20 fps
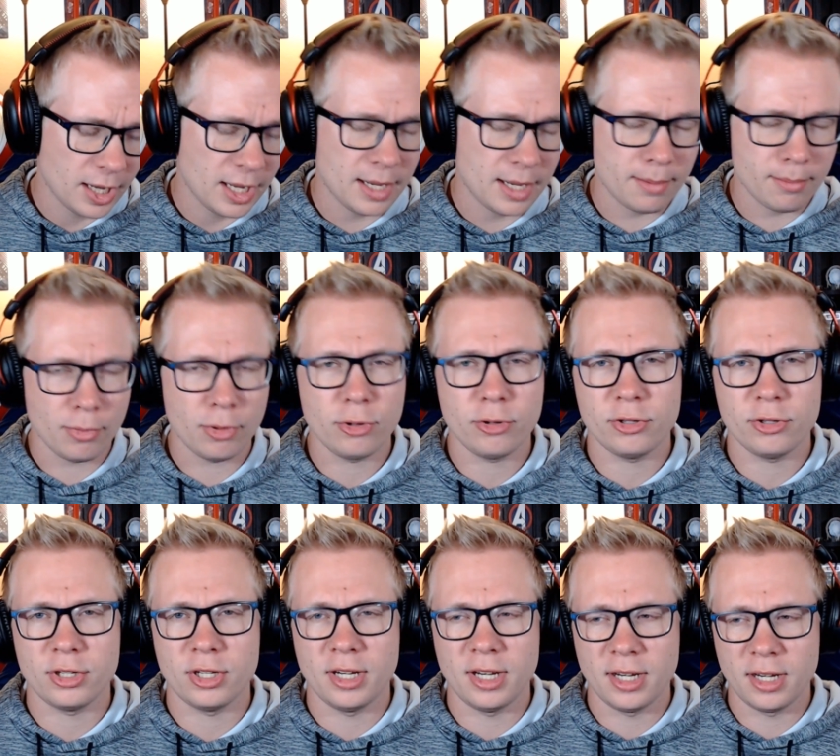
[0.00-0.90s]

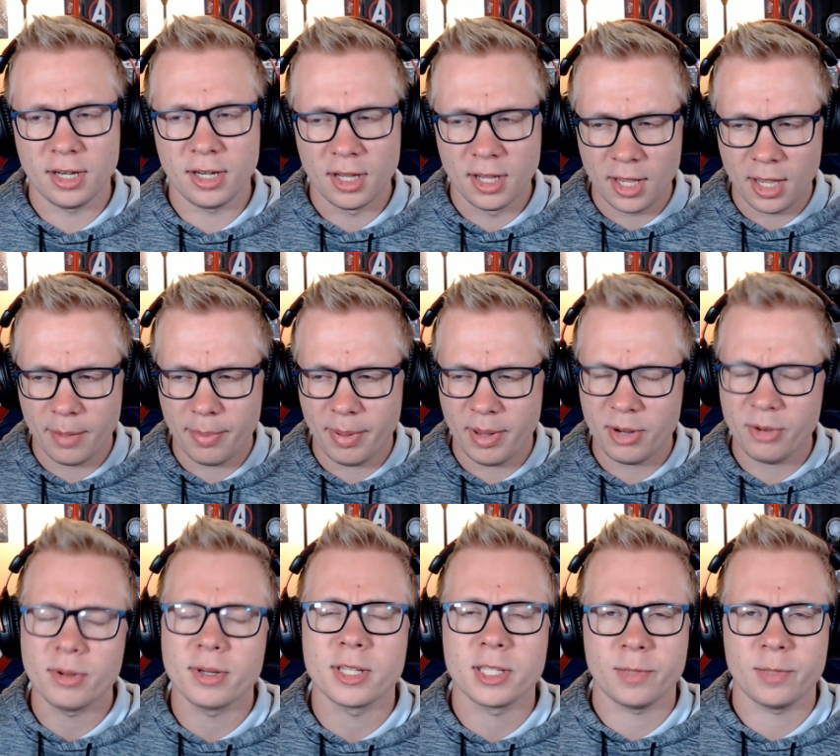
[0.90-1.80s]
immersion and a better
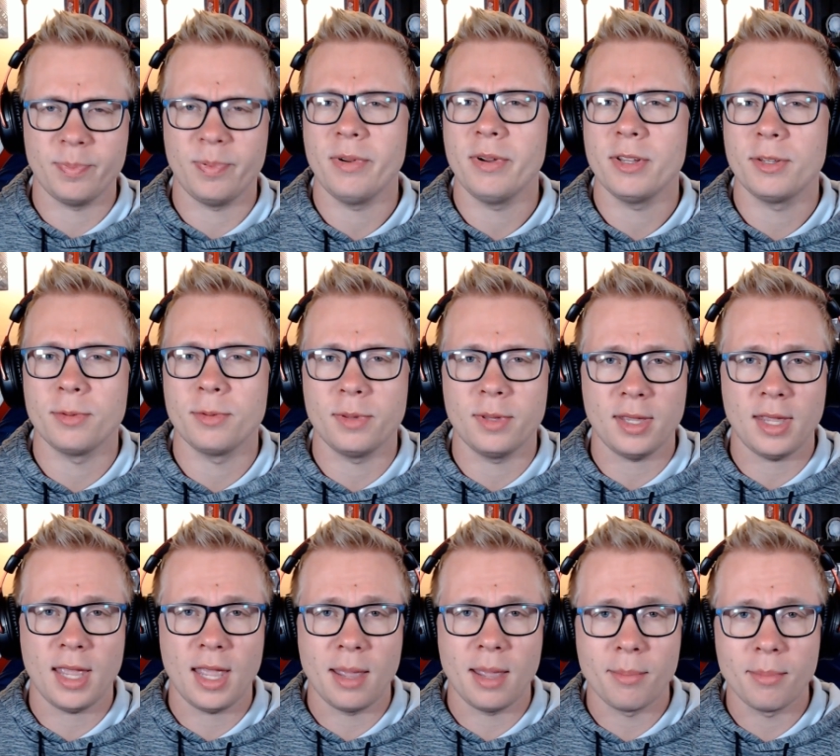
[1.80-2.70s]
experience with the
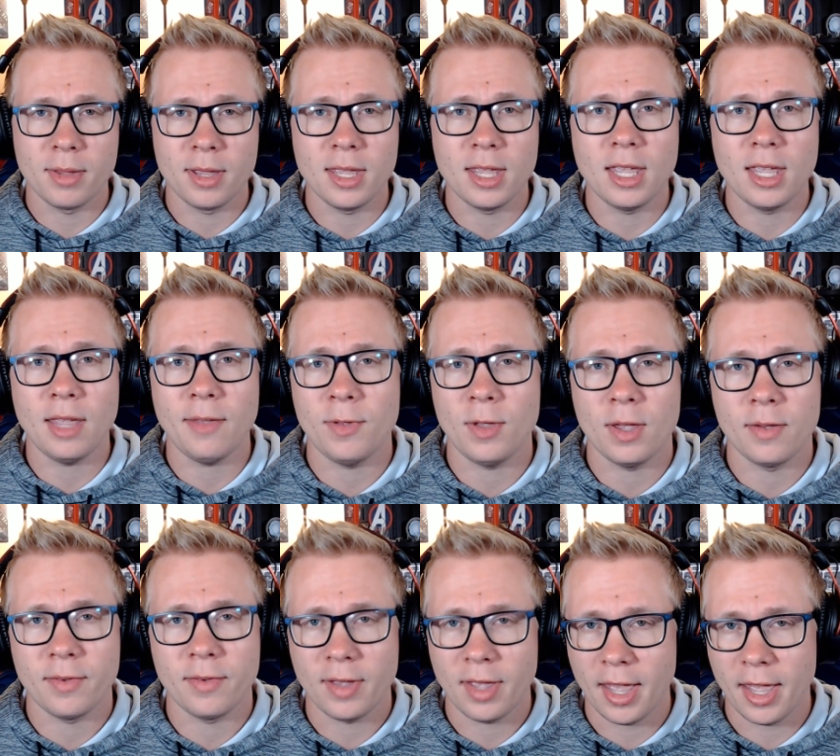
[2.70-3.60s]
game if you
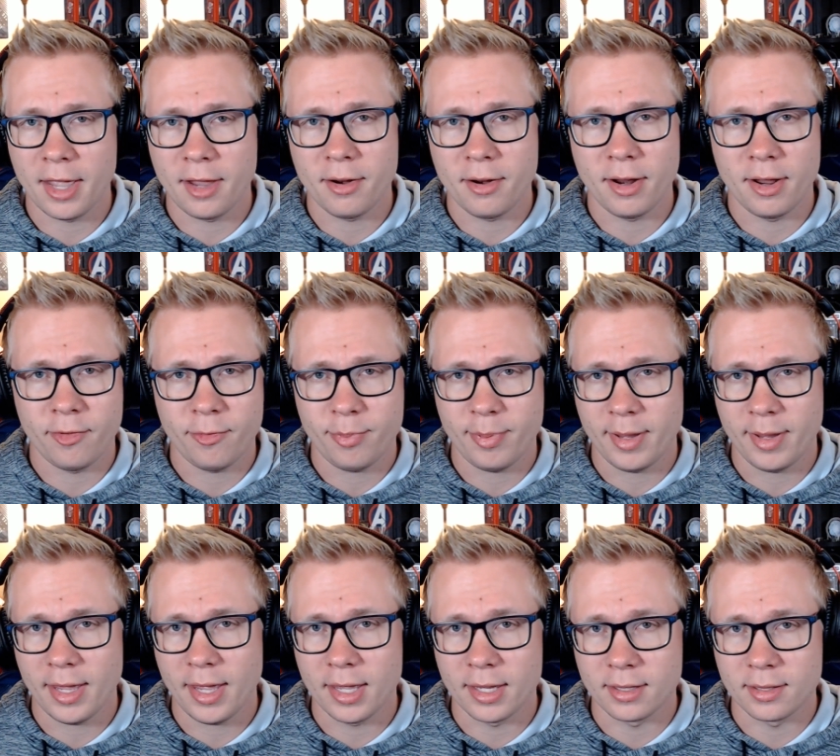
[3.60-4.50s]
have a higher
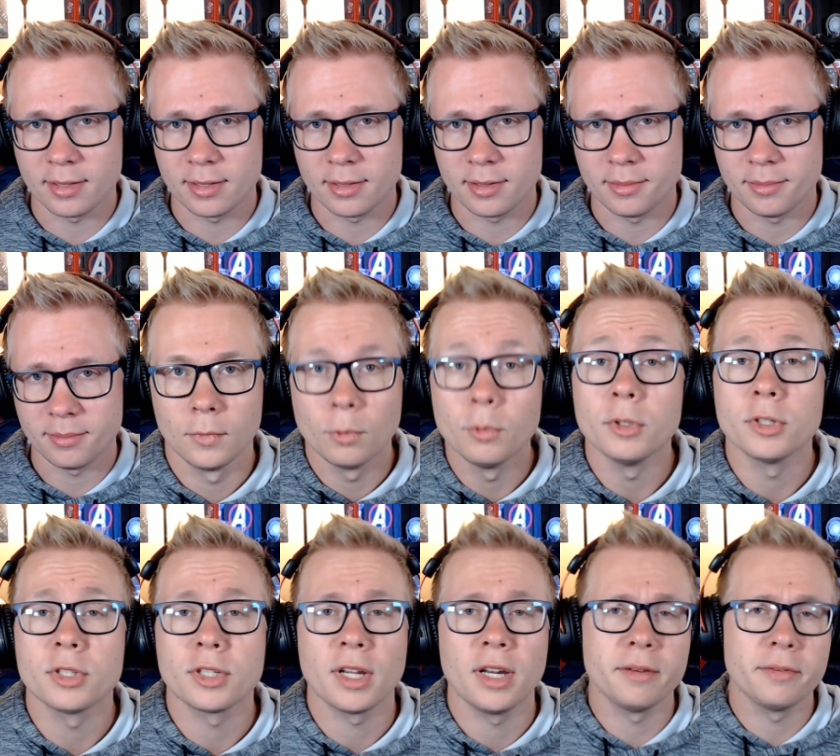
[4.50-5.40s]
FPS.
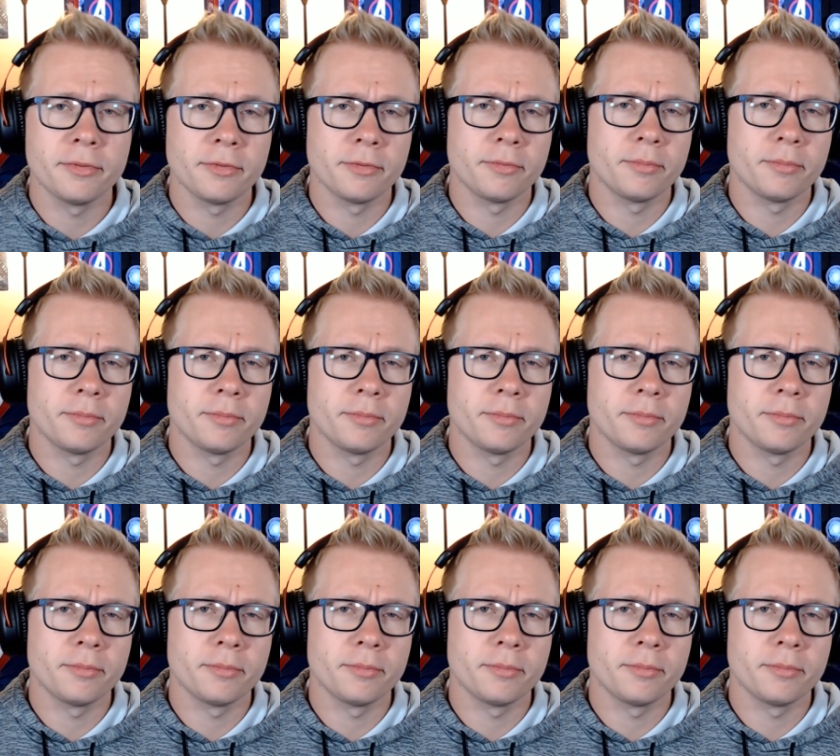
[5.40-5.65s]
Which, kind of